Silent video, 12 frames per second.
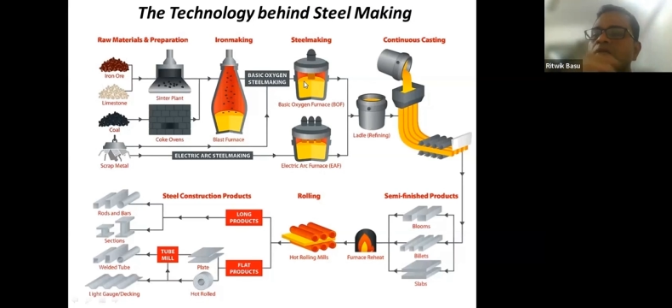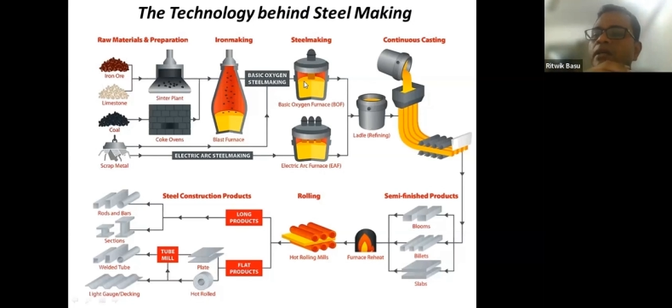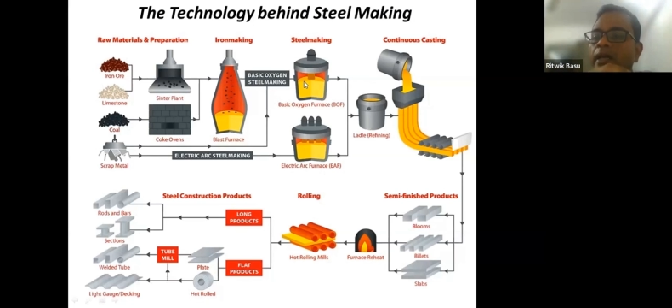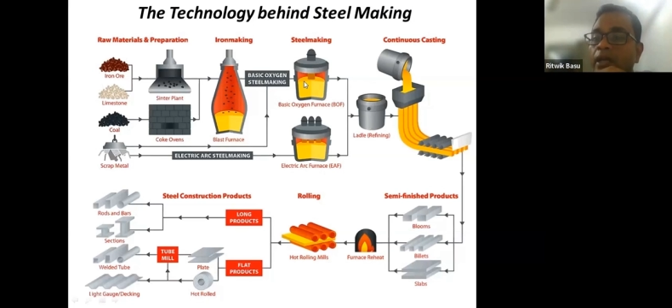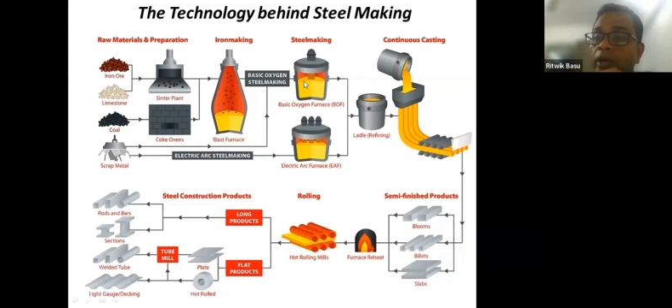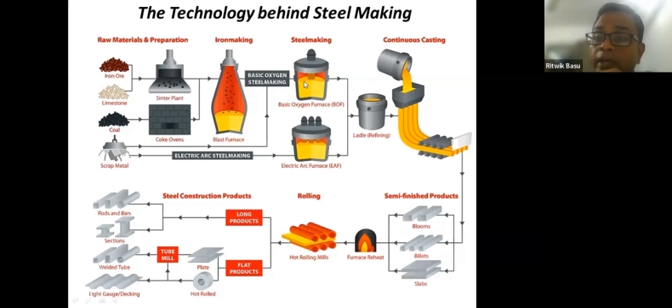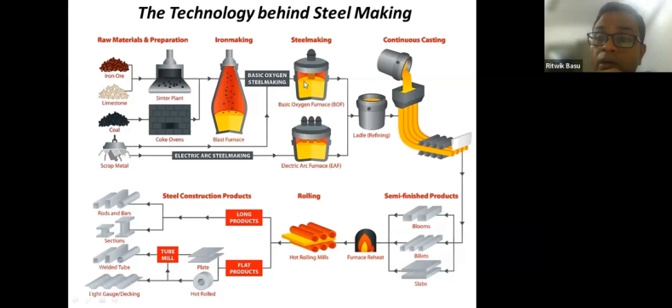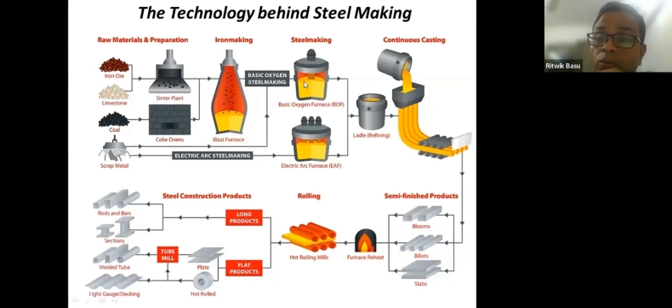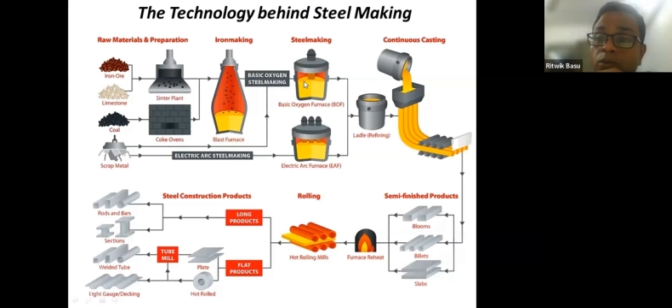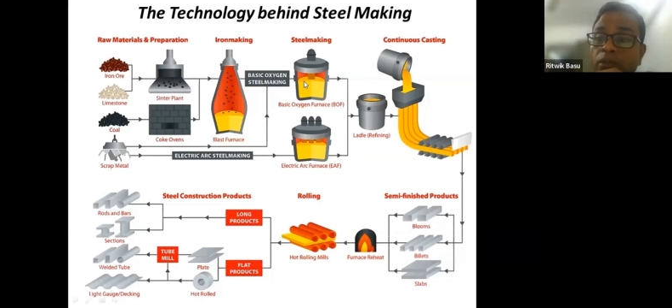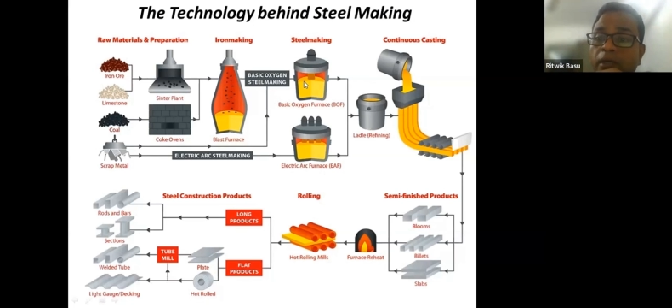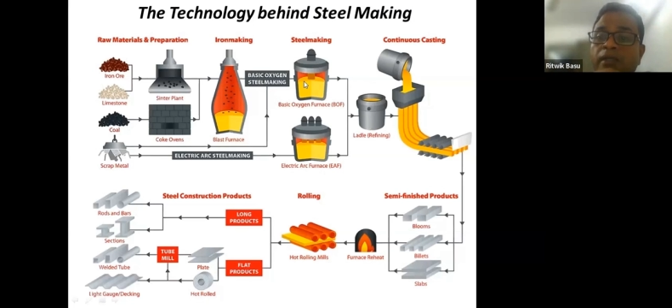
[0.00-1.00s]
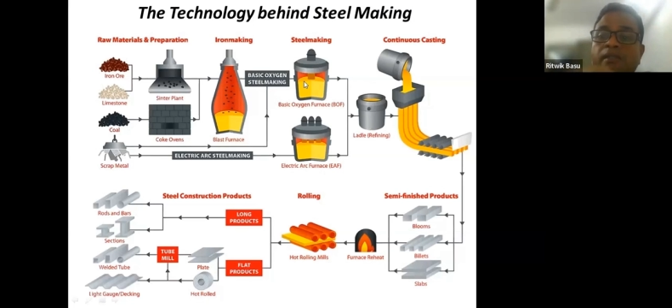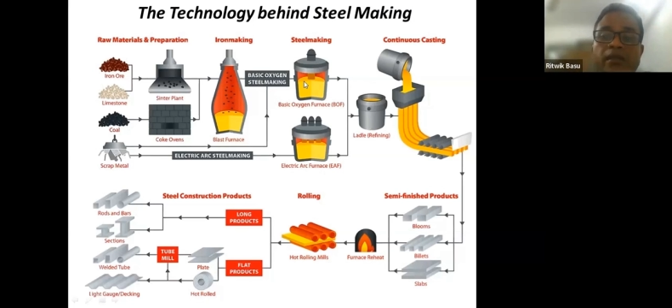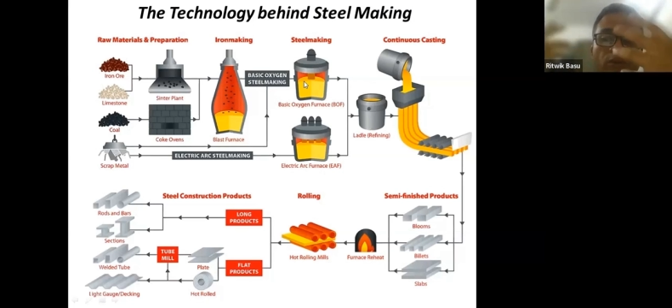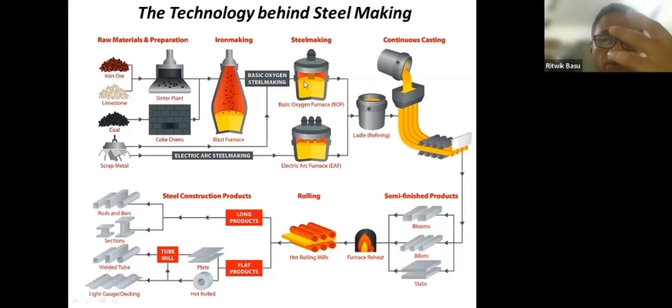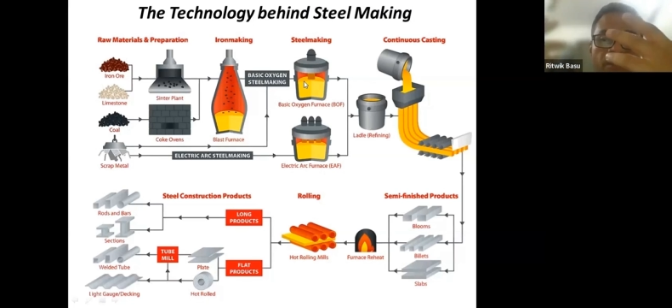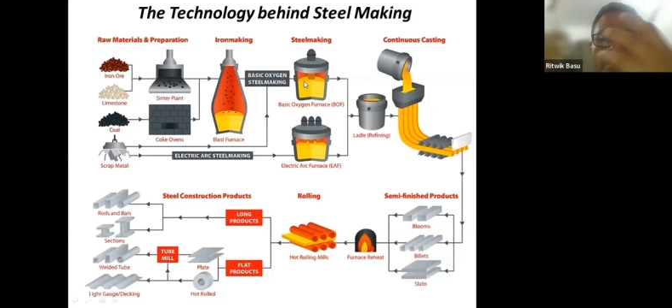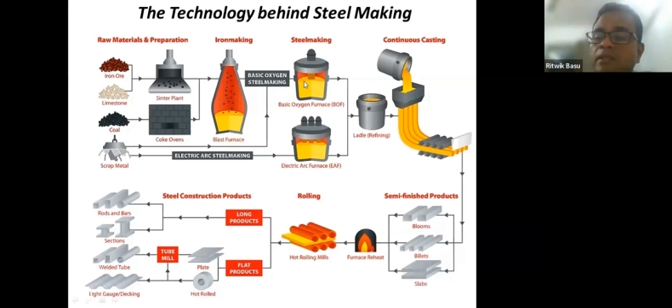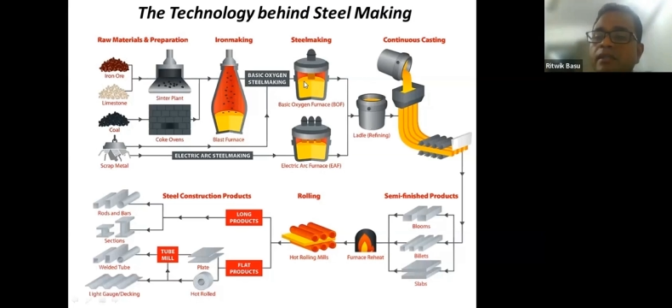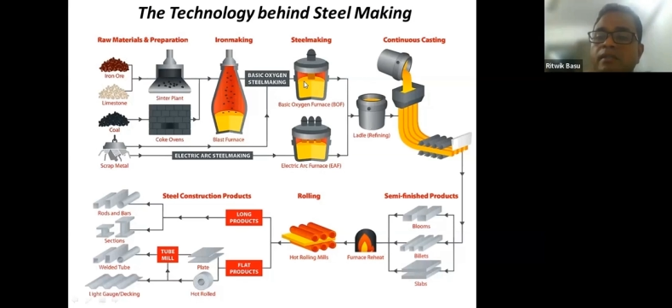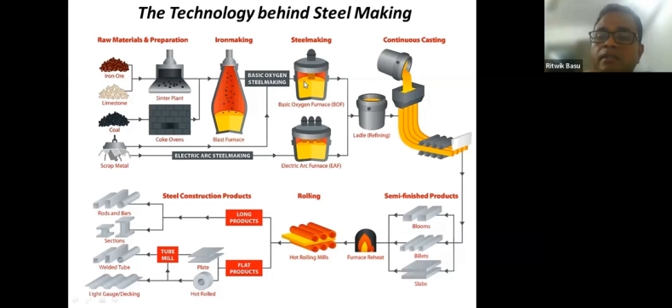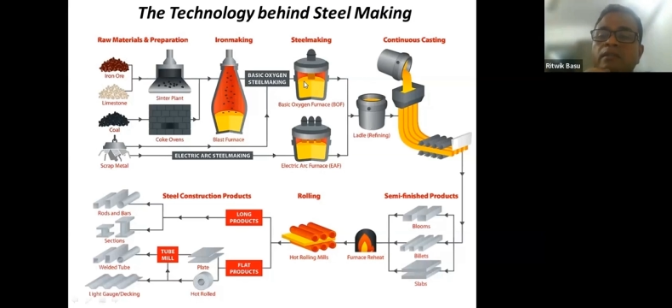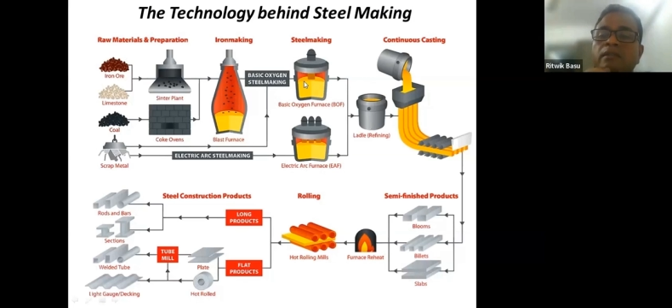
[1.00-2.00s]
their alloyed counterparts, and also
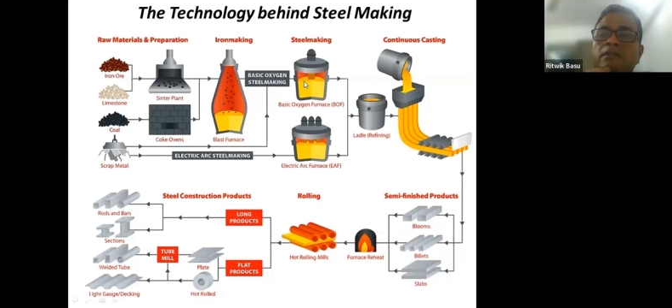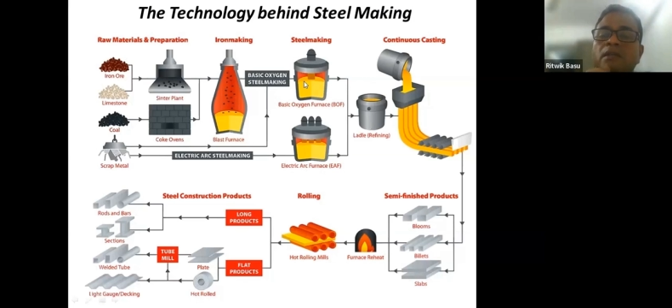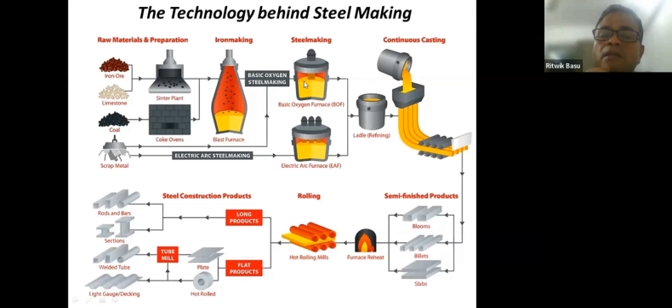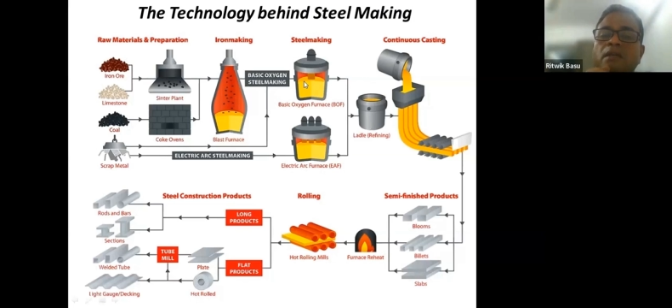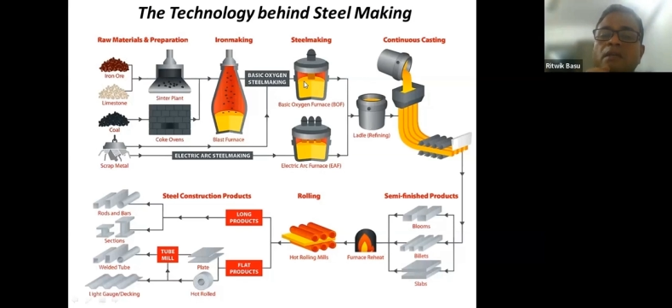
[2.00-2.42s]
stainless steels.